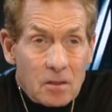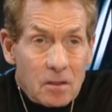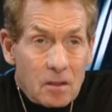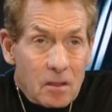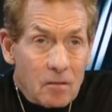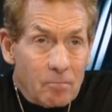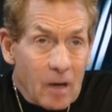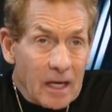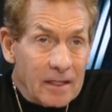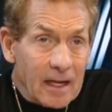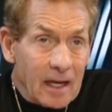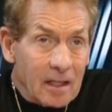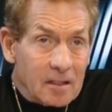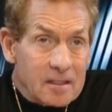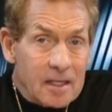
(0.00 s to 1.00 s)
of my
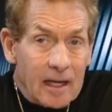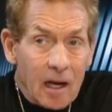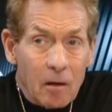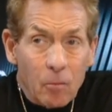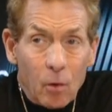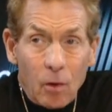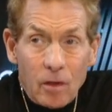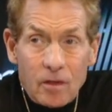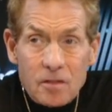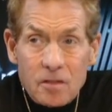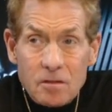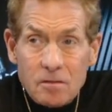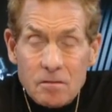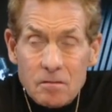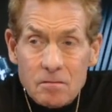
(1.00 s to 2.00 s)
Dallas
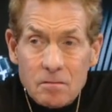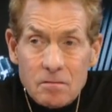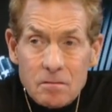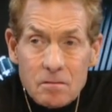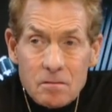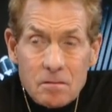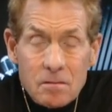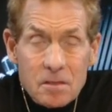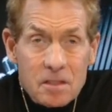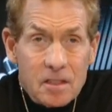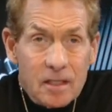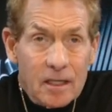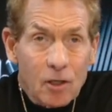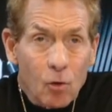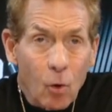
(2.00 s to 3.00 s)
Cowboys
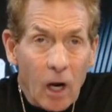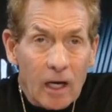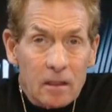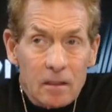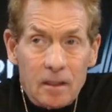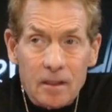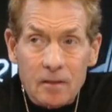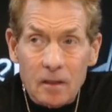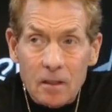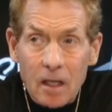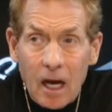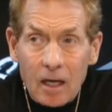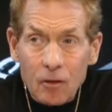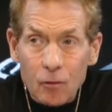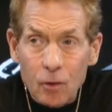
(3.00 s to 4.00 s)
sitting quietly in the
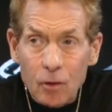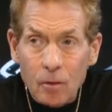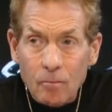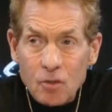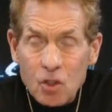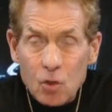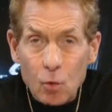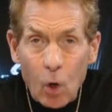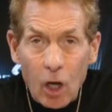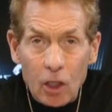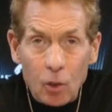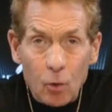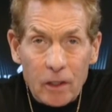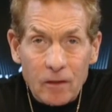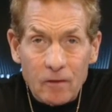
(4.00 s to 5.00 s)
locker room,
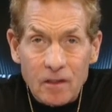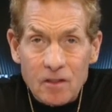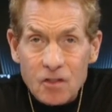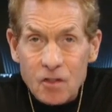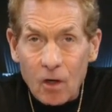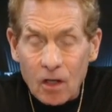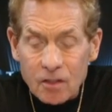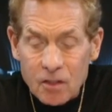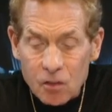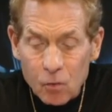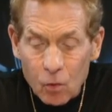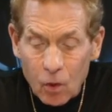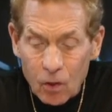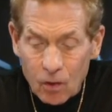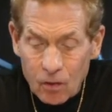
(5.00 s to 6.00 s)
swallowing these thoughts and
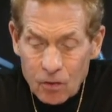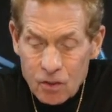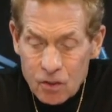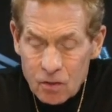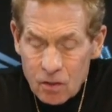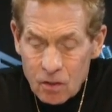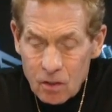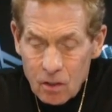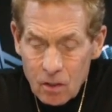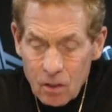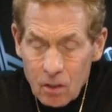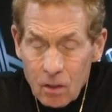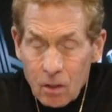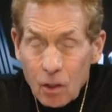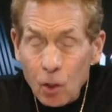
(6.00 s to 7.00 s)
words,
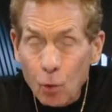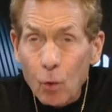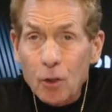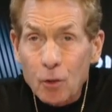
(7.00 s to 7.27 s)
who would